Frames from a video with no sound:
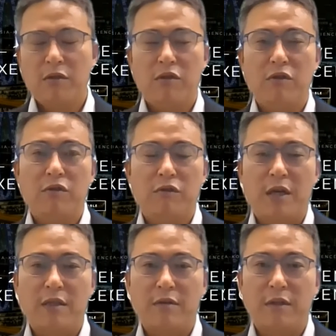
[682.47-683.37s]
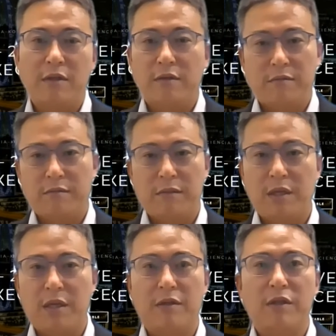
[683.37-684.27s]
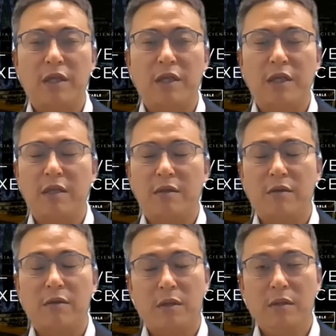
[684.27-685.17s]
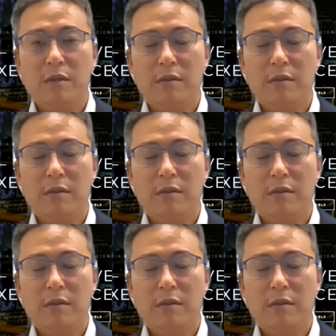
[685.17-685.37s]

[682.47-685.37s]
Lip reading: Duke, NUS, SUTD, and so on.